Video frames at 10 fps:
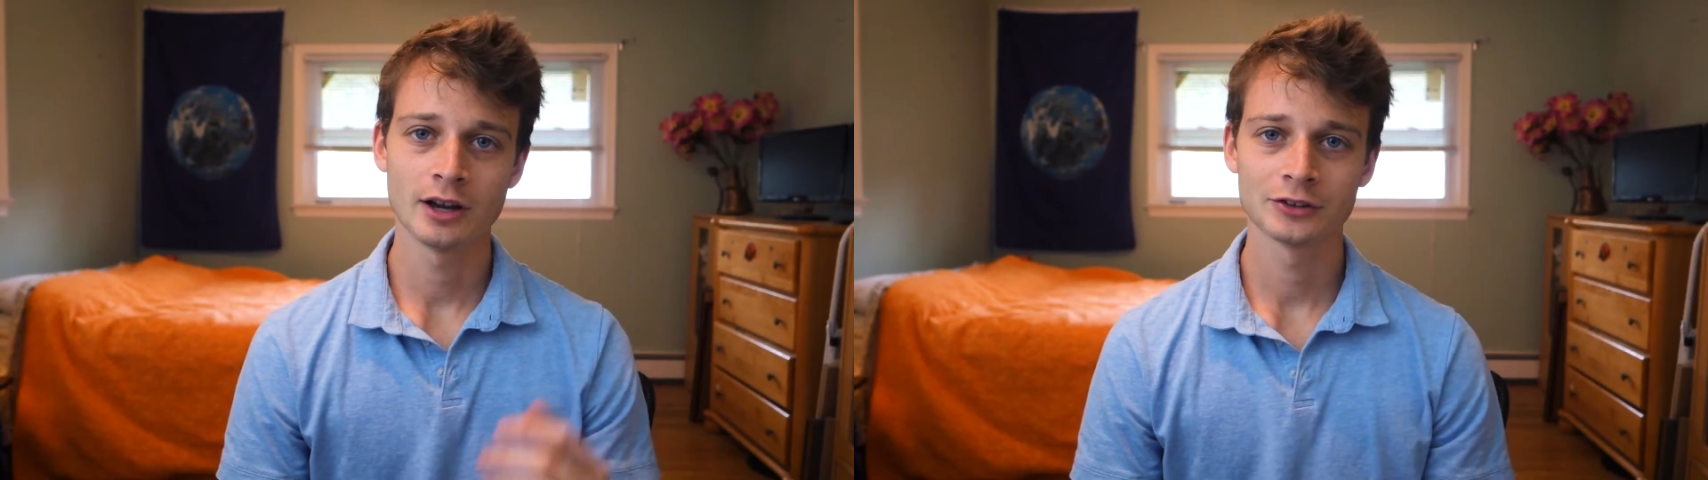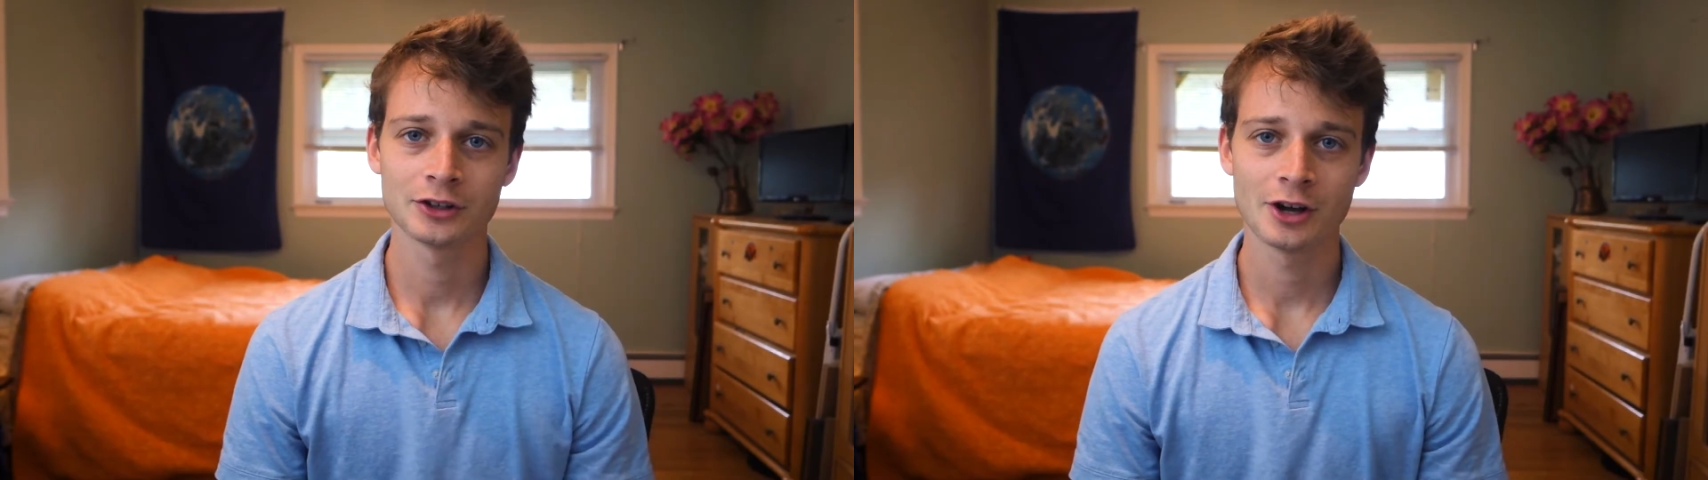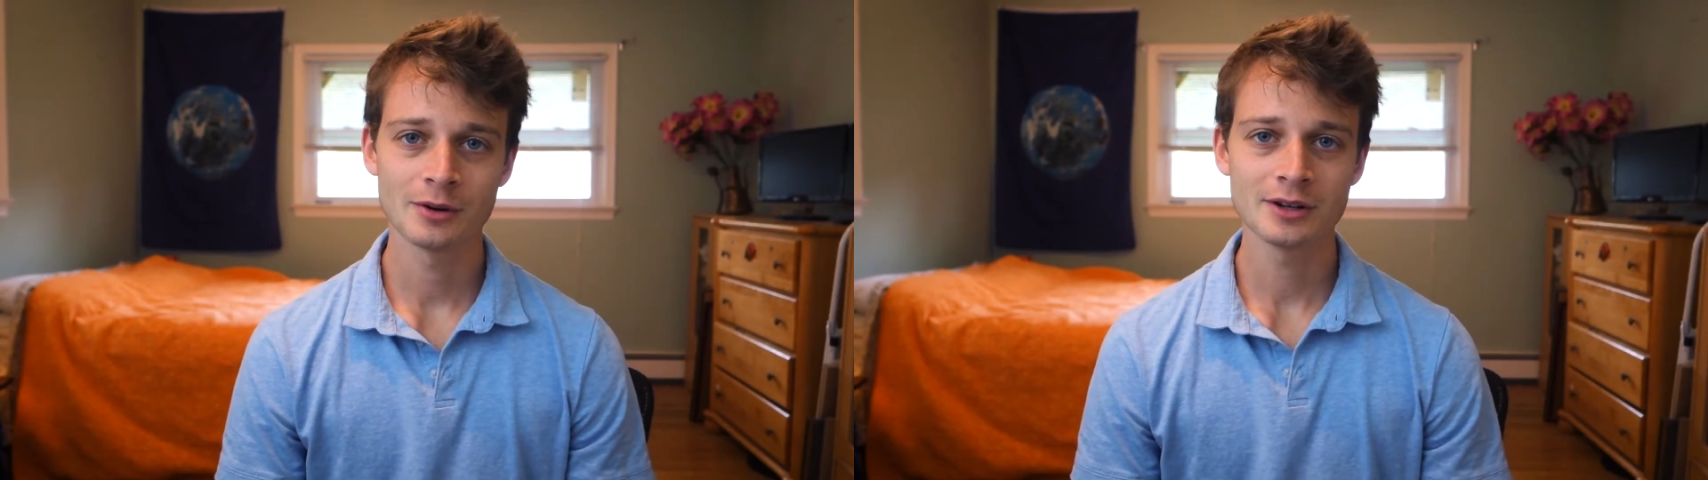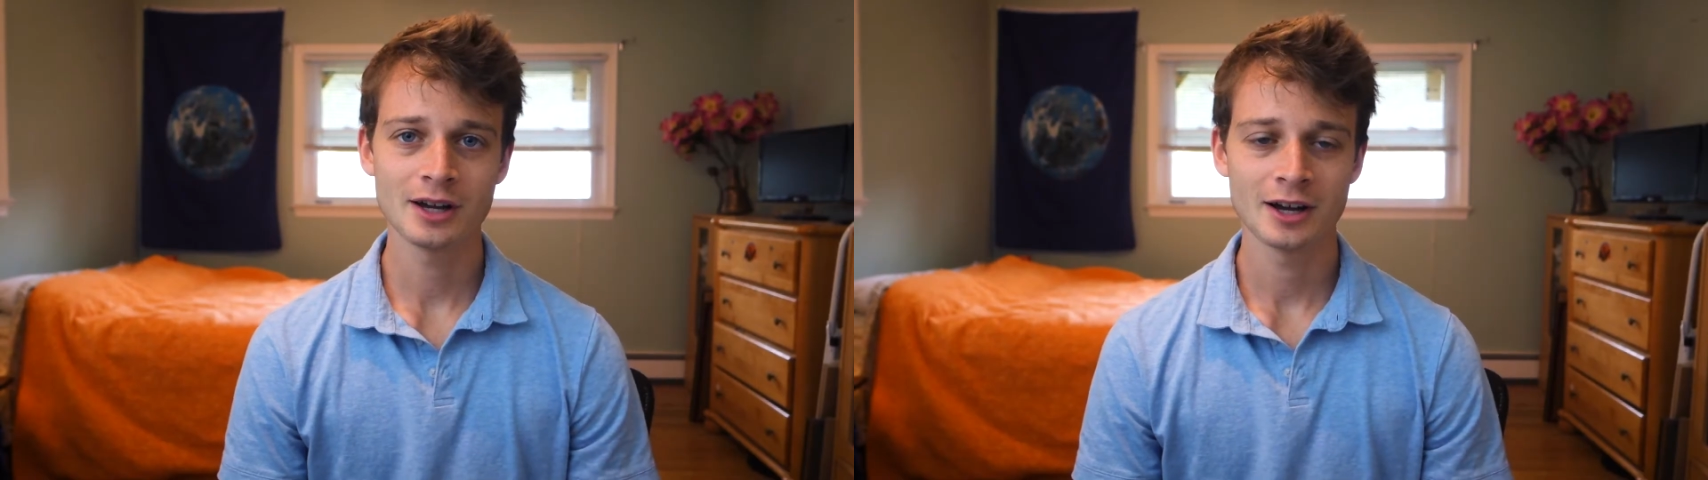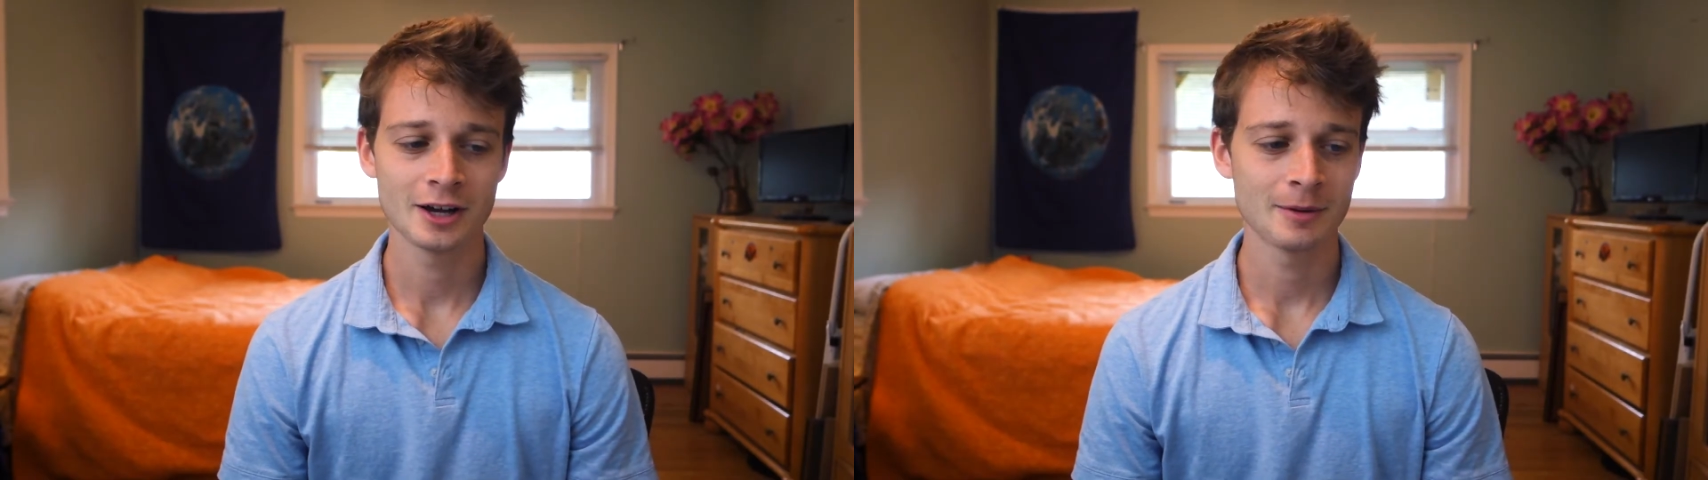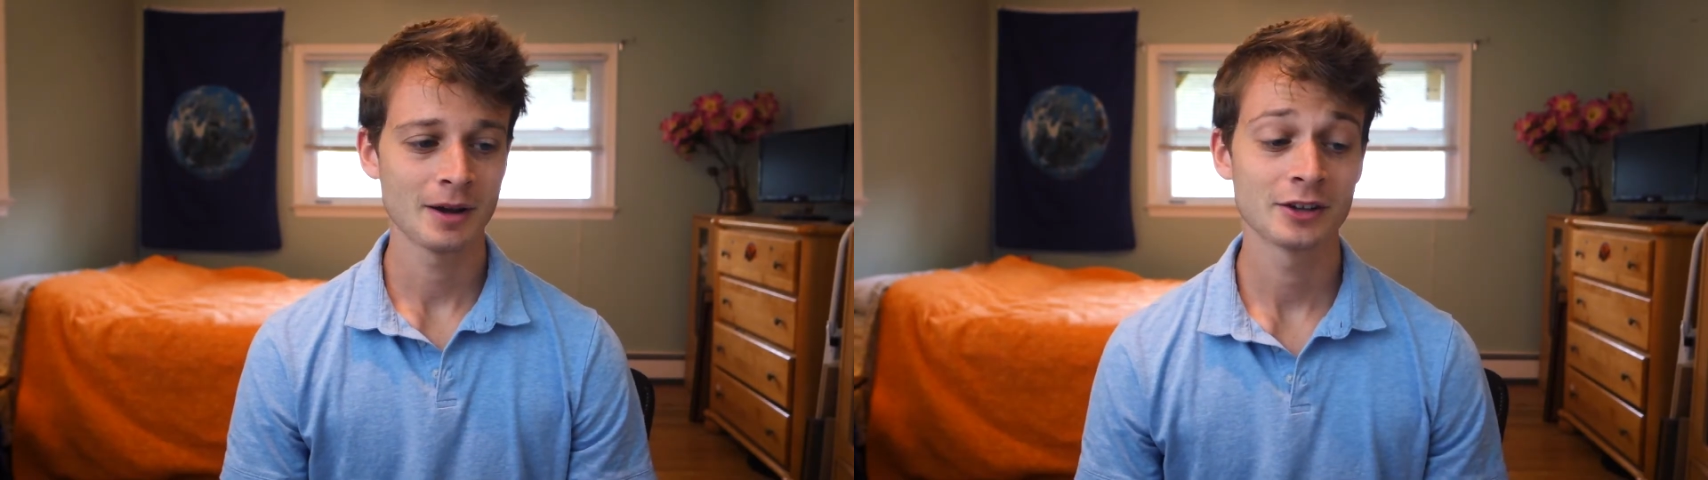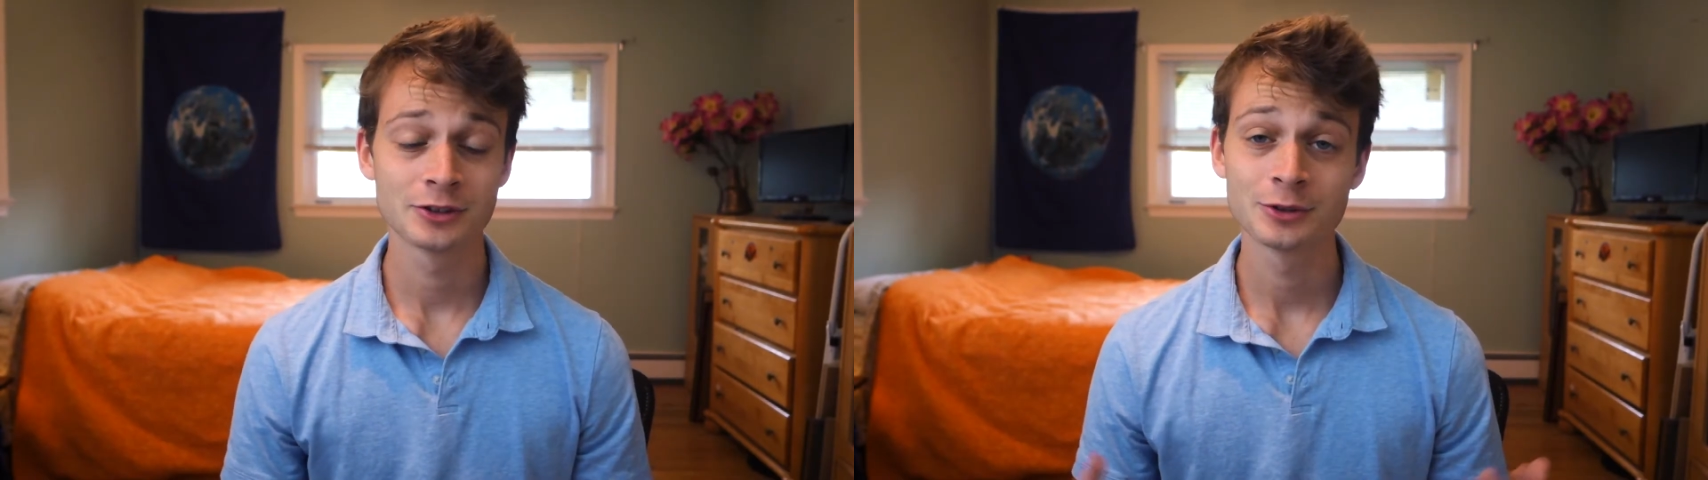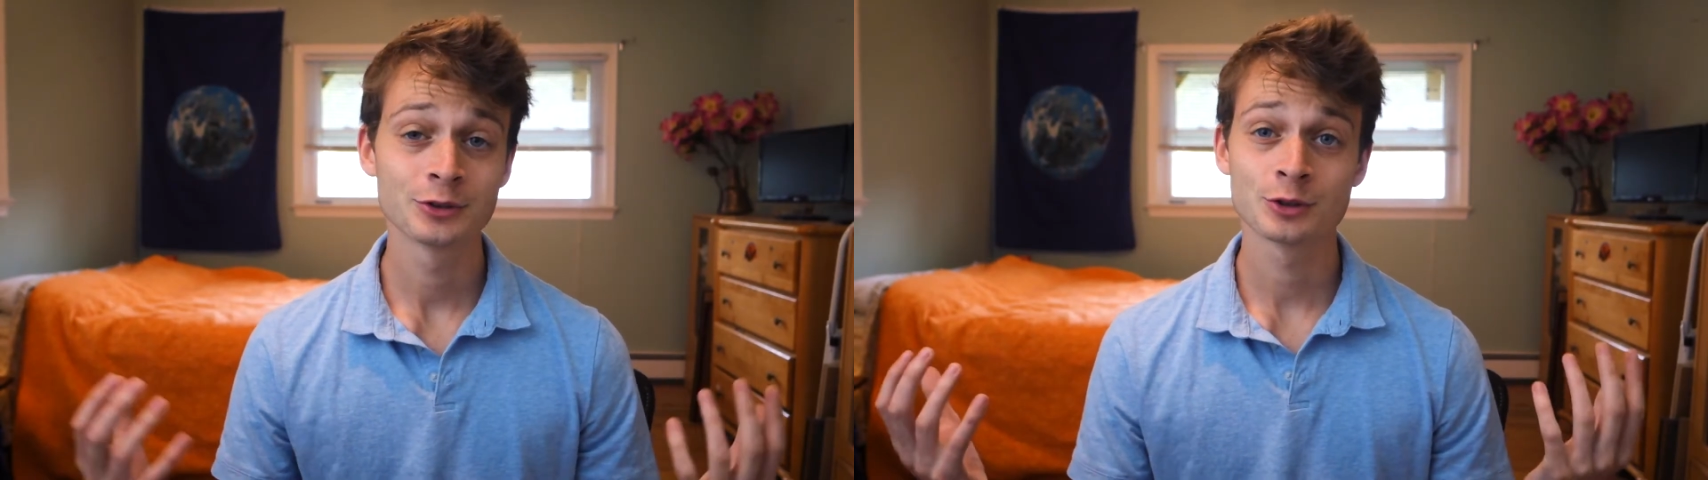how's it going?
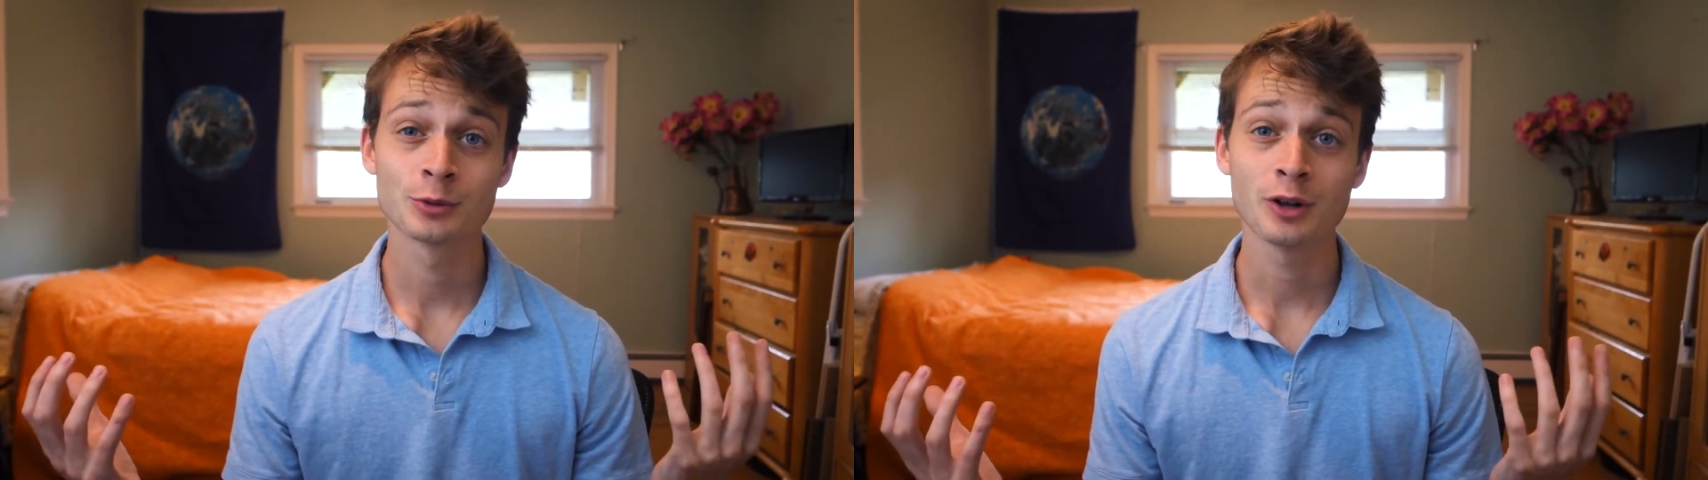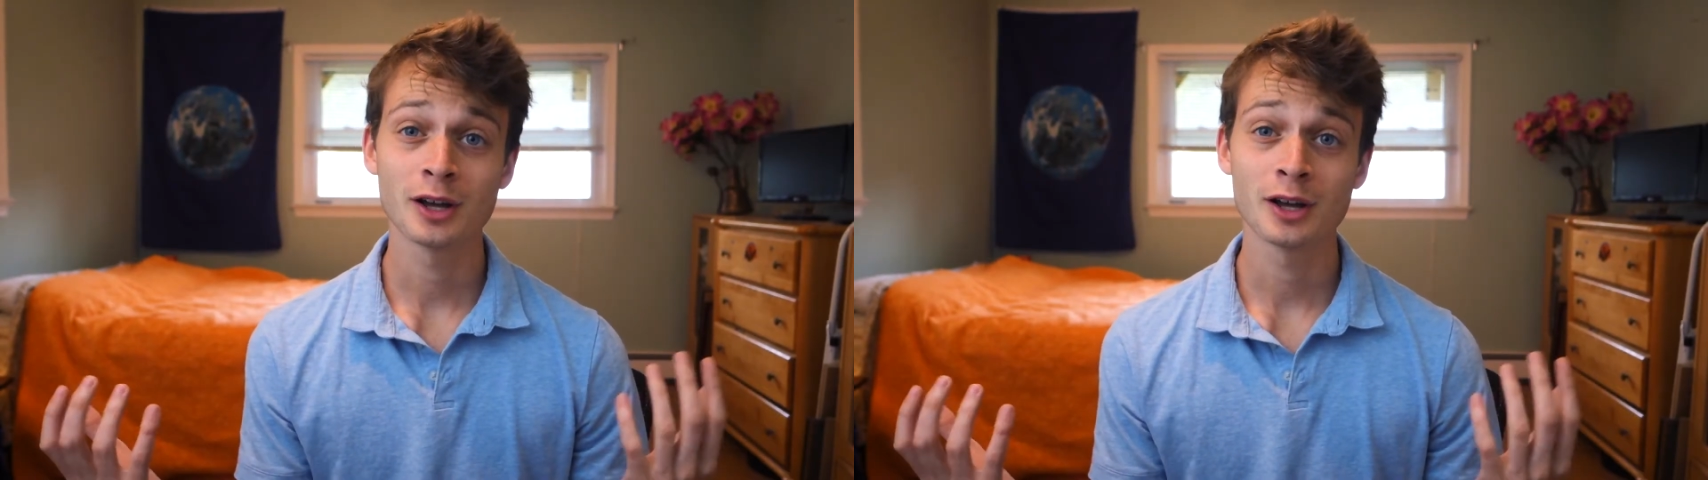As usual,